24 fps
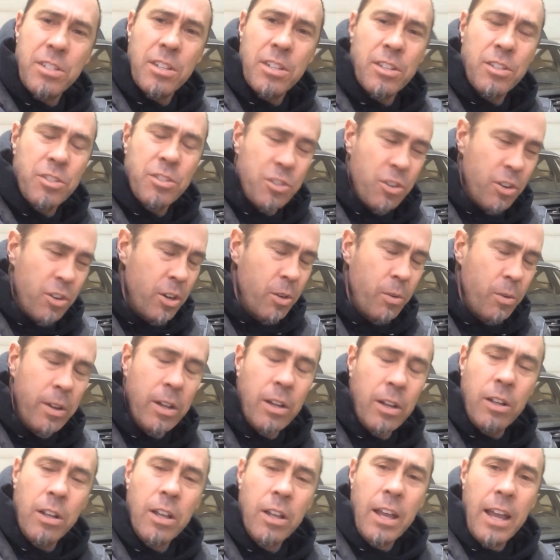and the steering
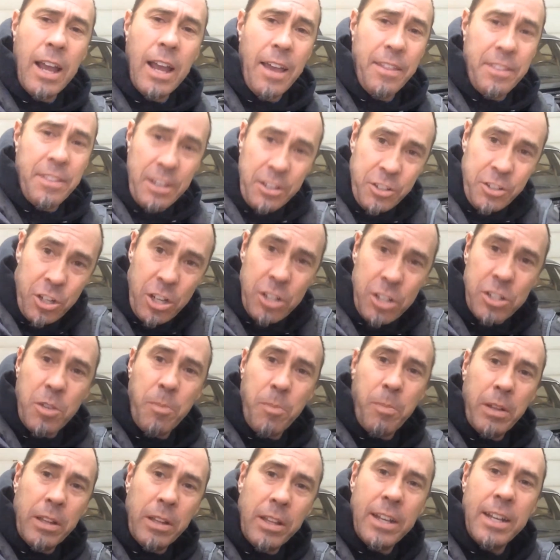wheel and the
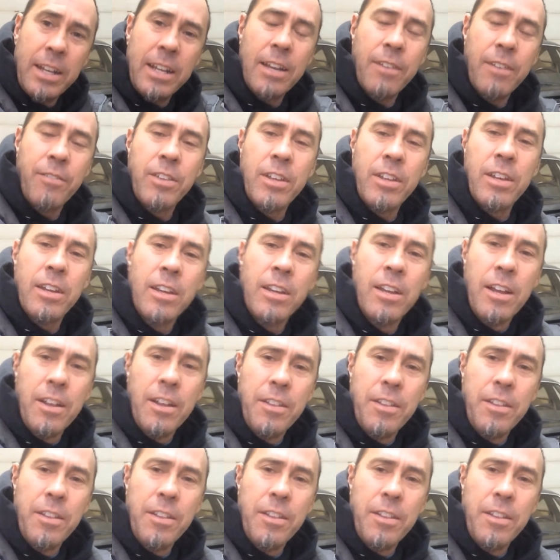adjustability of the